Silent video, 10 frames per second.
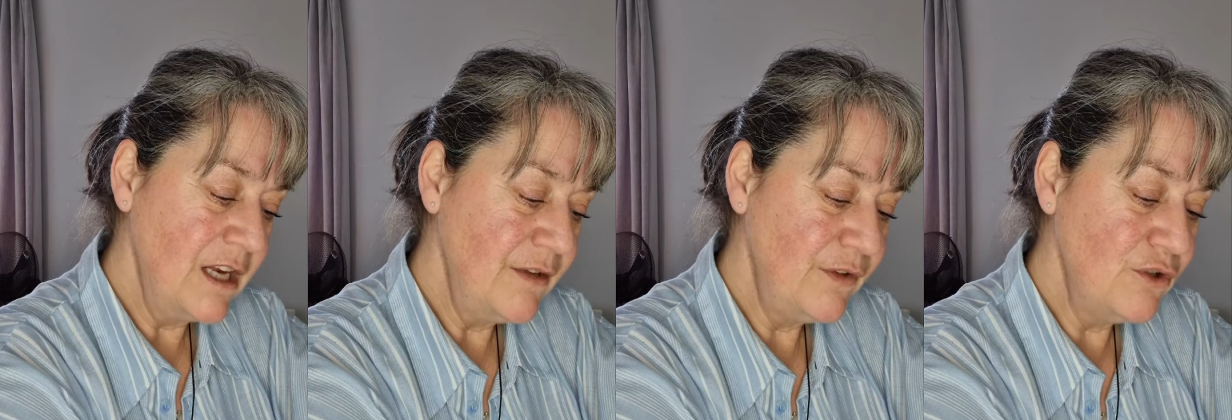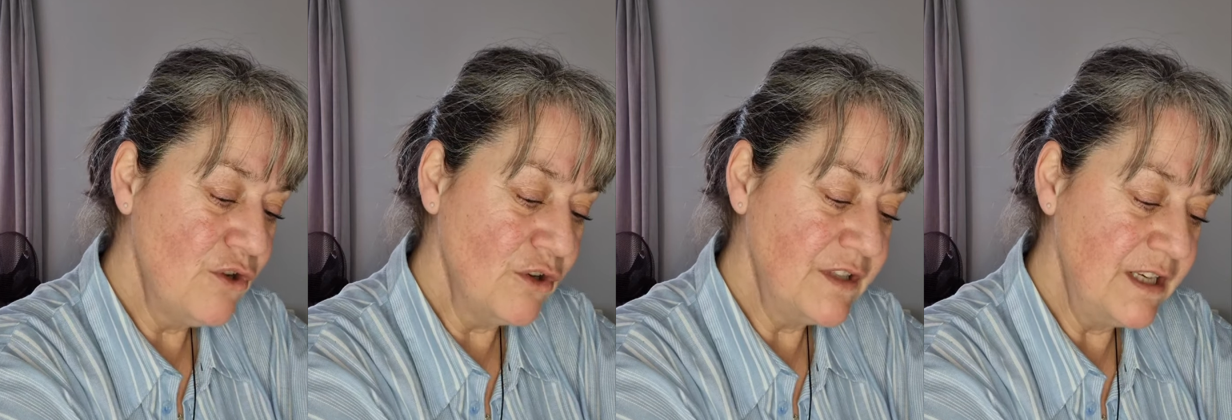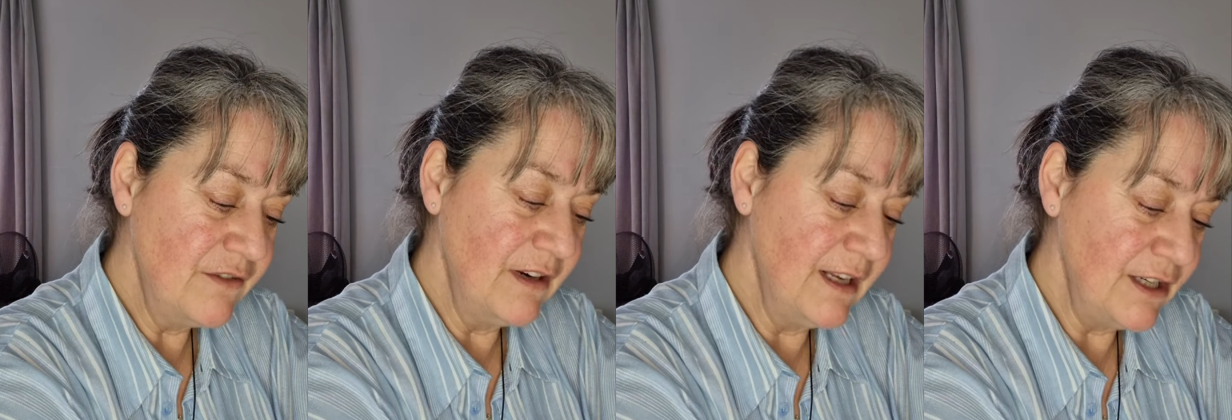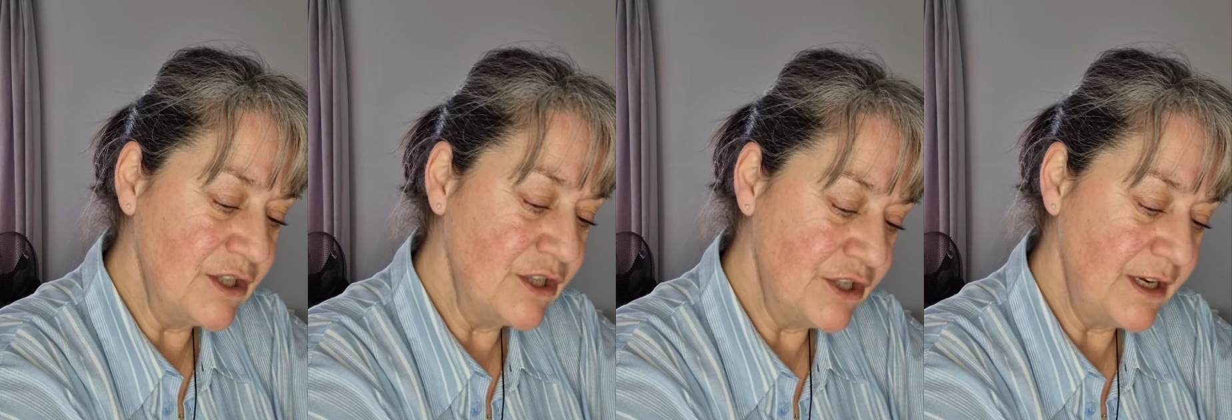And if you're not in a
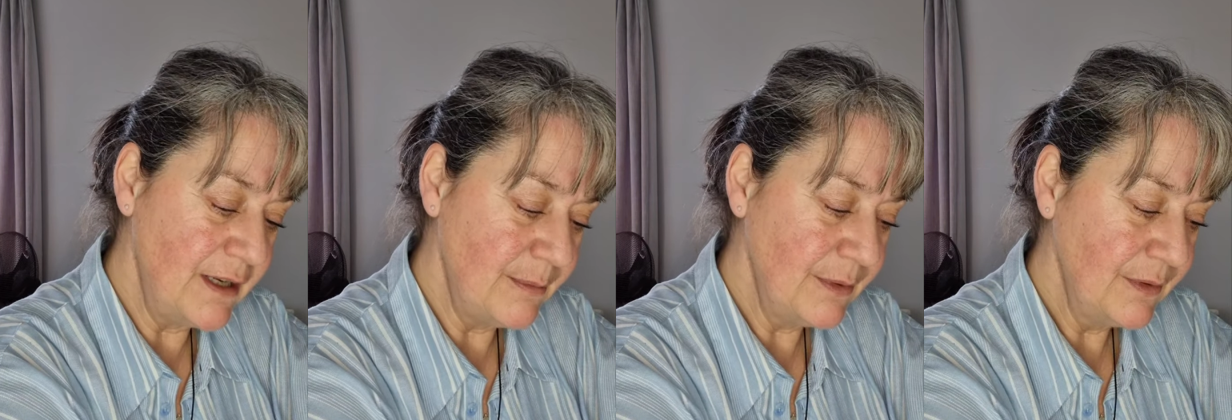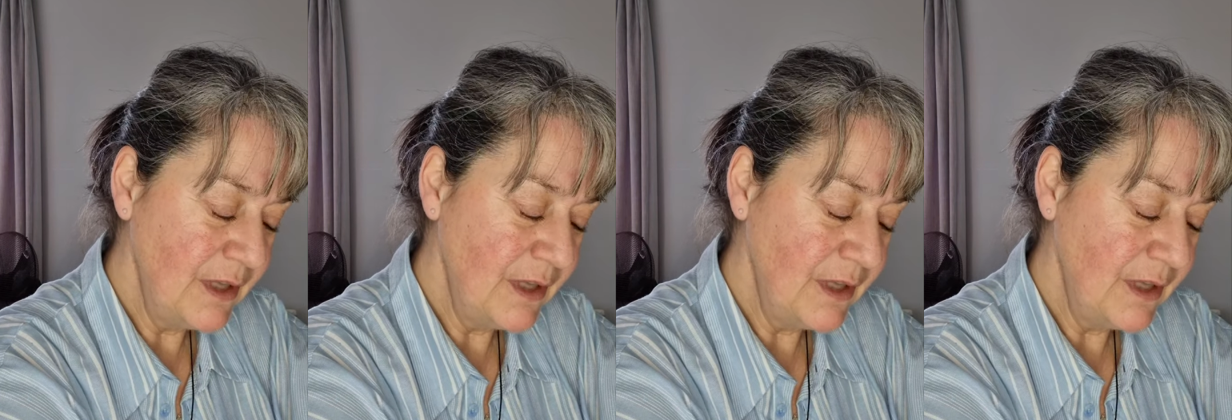relationship